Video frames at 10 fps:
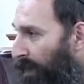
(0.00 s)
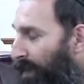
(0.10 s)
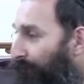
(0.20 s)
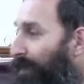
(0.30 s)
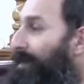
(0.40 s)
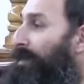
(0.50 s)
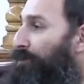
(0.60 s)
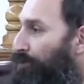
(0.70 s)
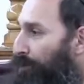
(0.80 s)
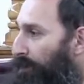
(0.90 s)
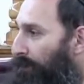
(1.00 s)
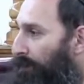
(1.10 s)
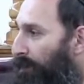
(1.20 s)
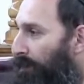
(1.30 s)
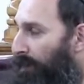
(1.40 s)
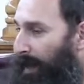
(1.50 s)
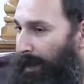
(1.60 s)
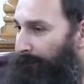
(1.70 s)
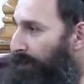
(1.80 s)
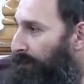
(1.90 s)
And if I didn't do it,
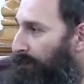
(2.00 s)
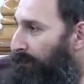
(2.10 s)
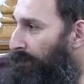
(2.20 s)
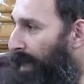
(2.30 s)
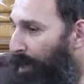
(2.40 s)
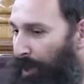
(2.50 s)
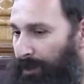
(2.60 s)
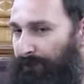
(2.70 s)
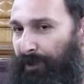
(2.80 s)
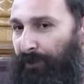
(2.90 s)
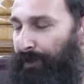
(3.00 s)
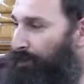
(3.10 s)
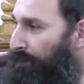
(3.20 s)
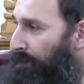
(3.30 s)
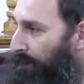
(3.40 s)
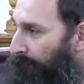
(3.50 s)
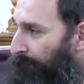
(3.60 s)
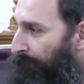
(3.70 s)
I missed it. I lost my opportunity.